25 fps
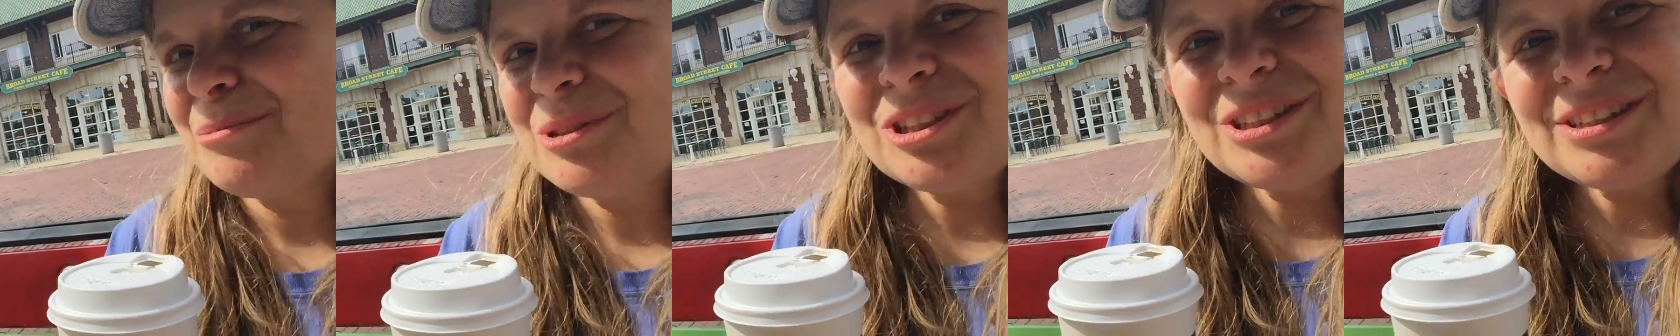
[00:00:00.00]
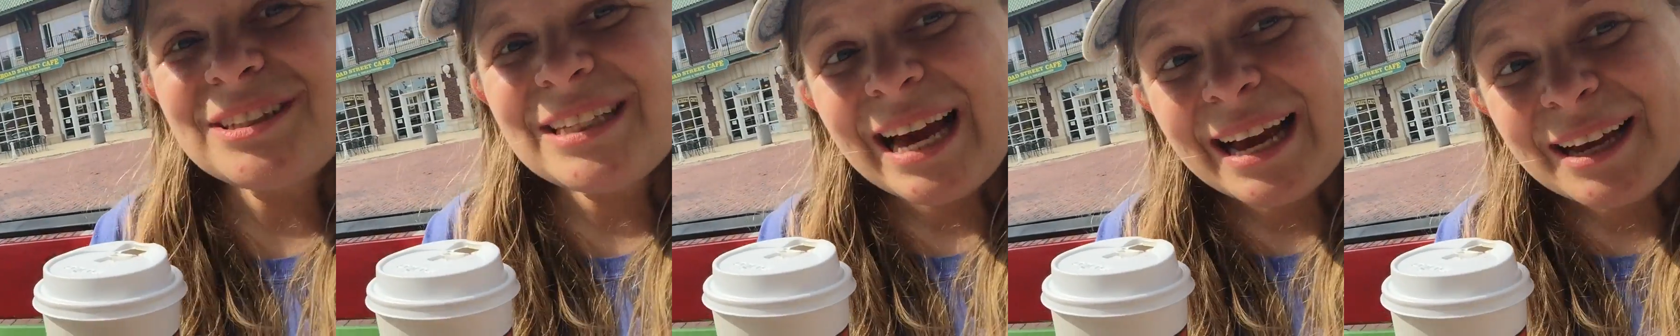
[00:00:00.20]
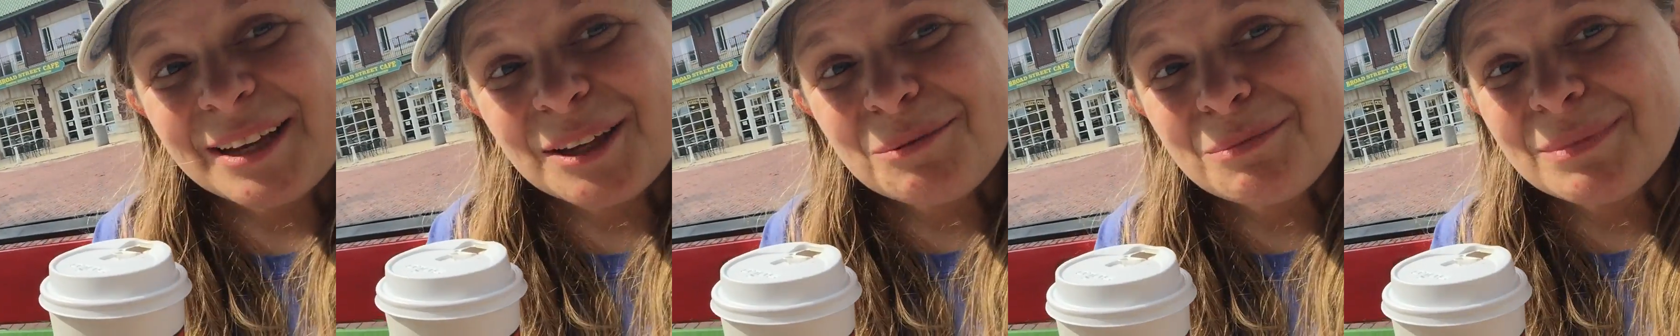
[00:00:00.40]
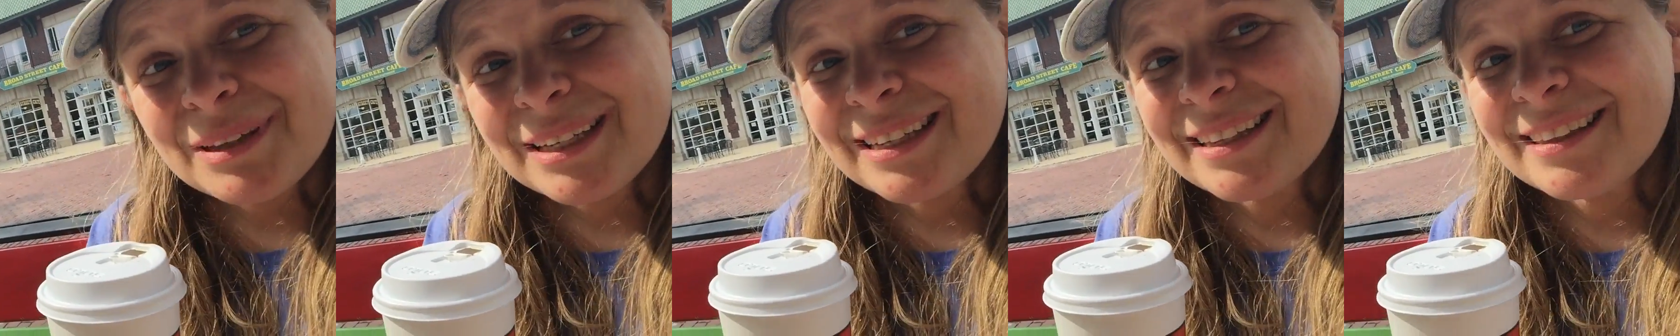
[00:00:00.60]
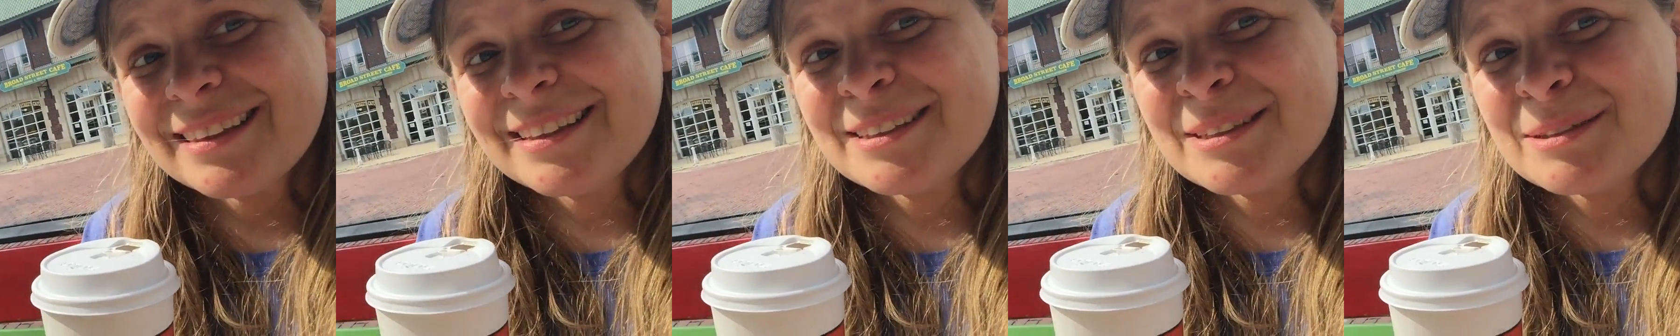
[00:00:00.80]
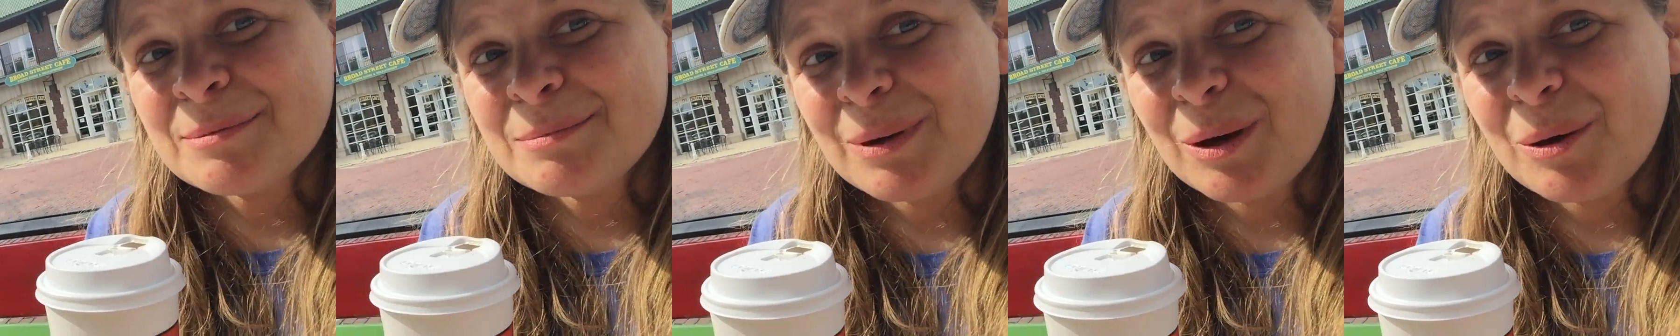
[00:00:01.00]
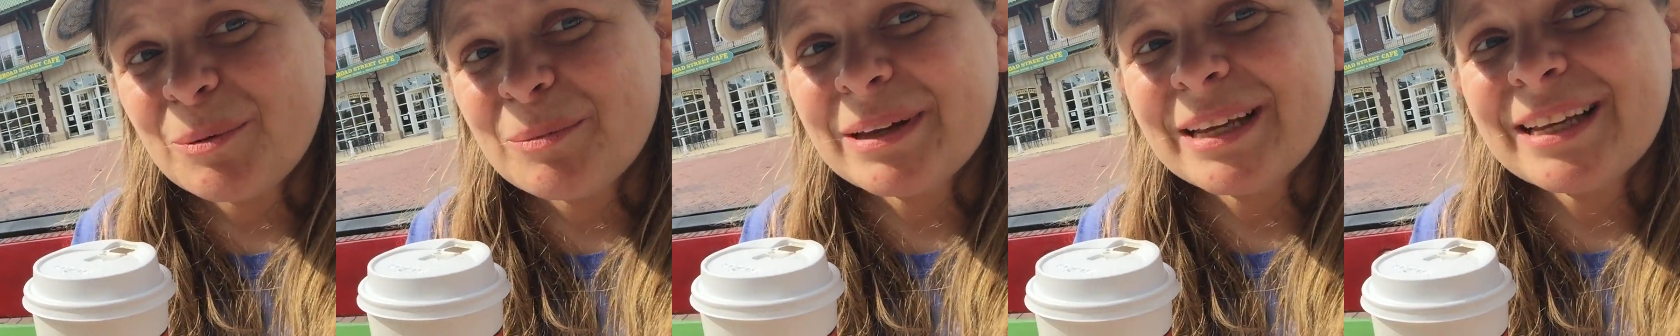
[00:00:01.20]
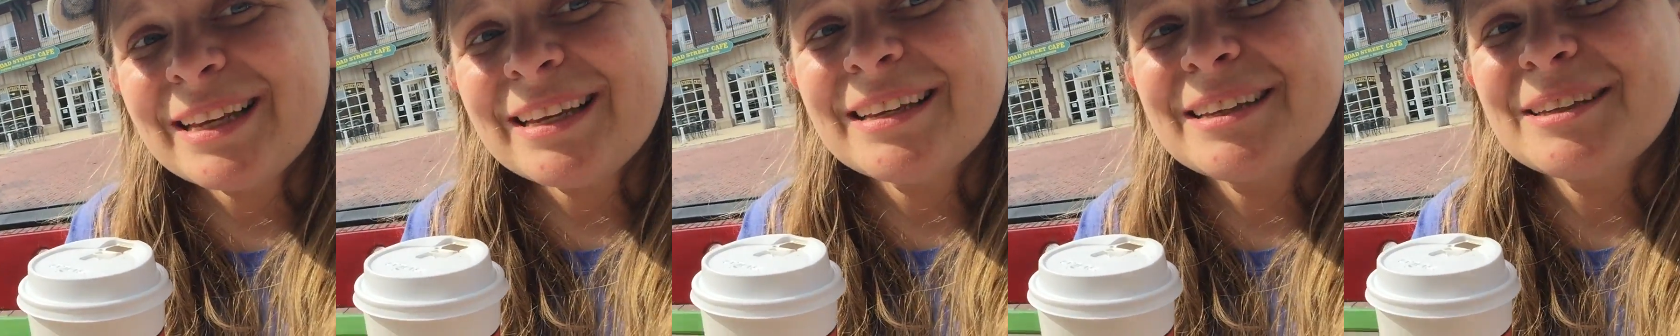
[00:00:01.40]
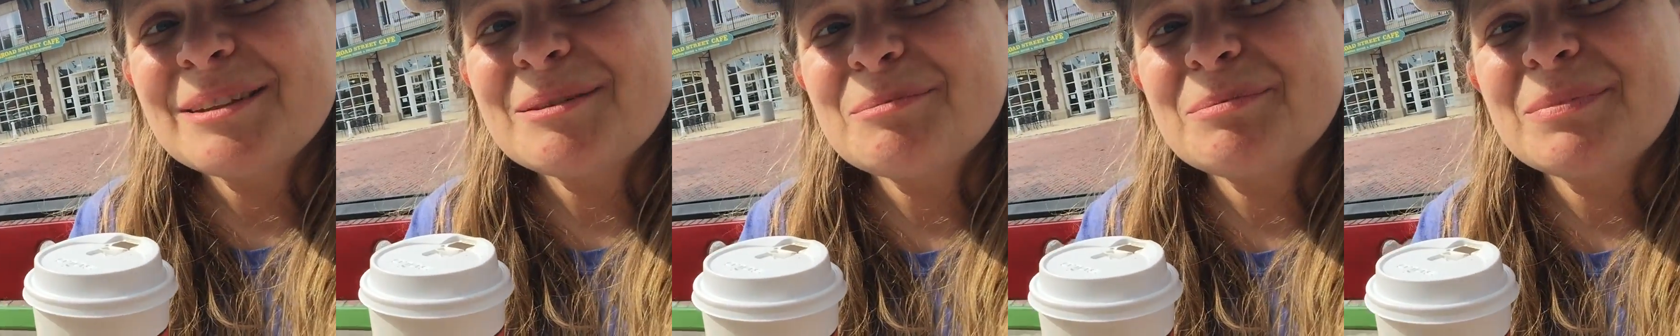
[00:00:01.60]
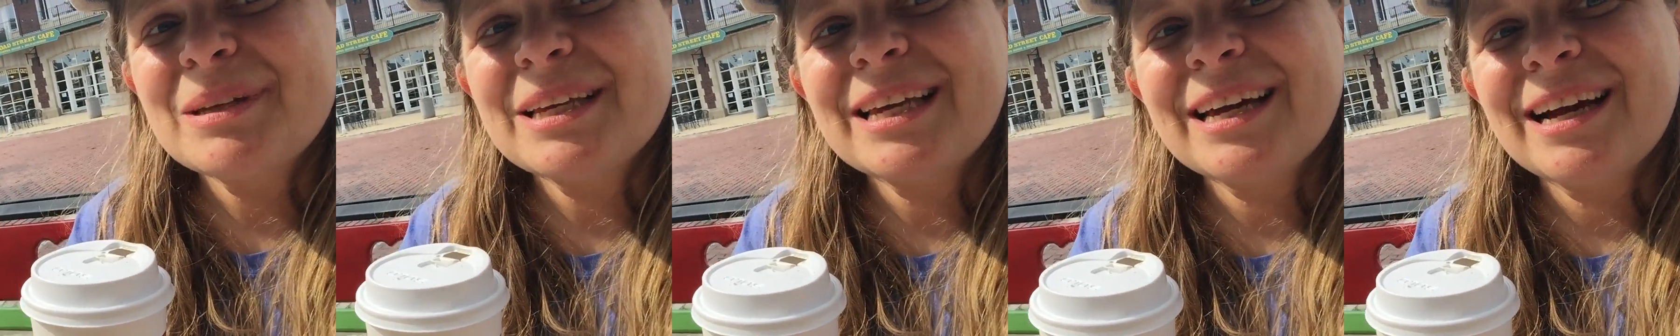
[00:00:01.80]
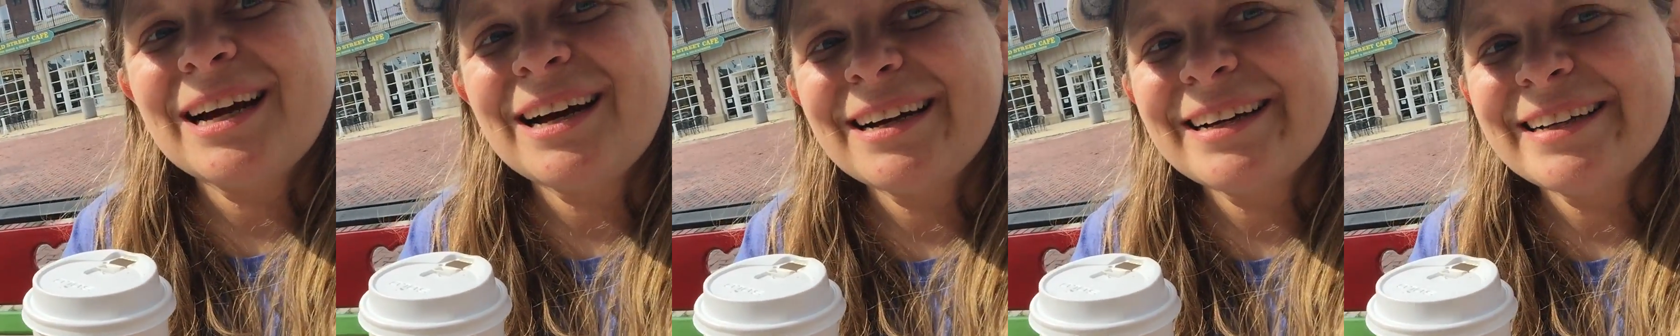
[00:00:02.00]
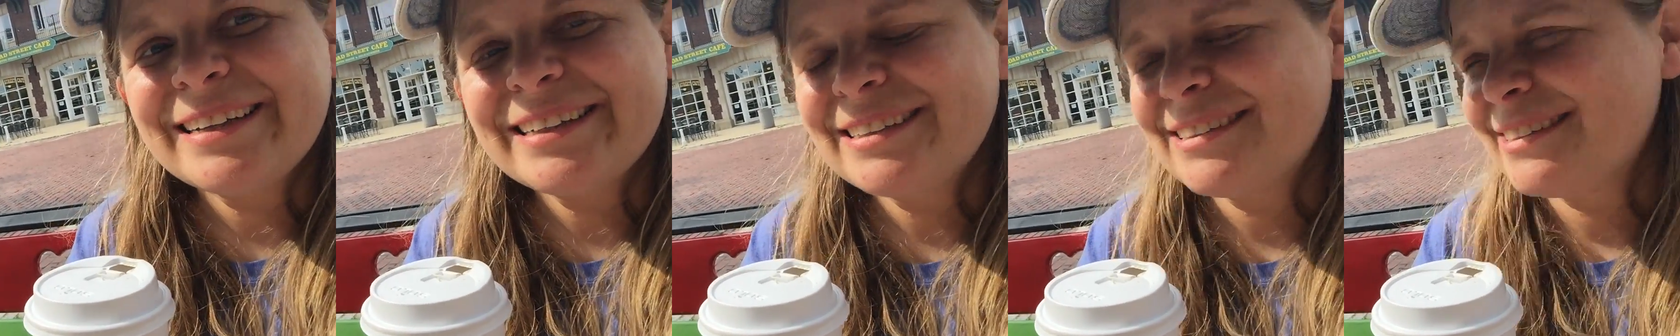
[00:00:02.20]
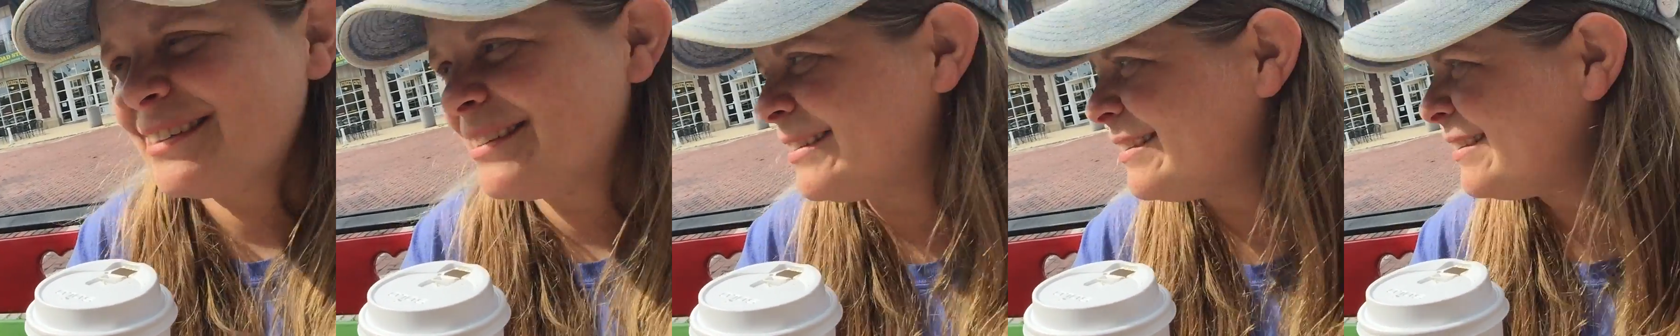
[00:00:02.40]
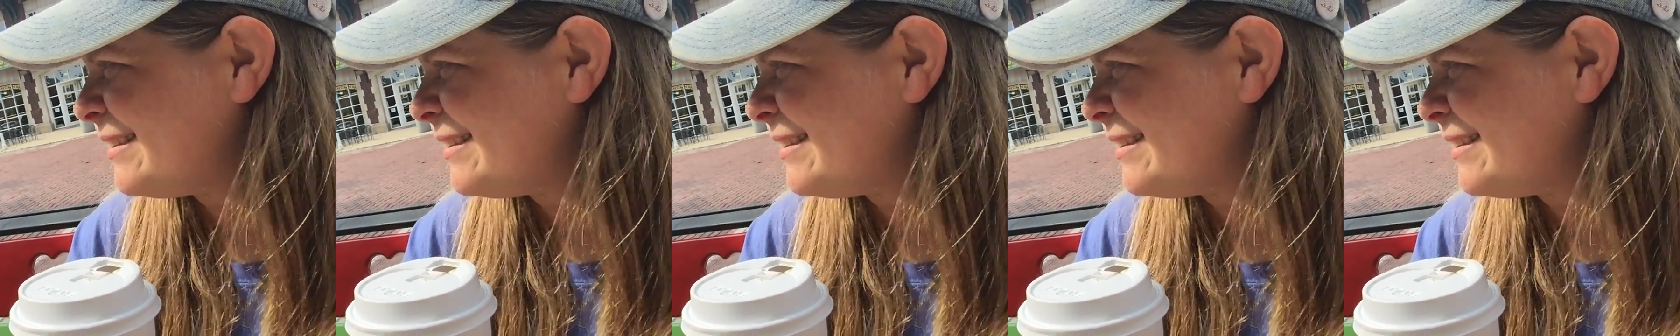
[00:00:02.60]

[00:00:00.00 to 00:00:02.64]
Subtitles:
just documenting this moment because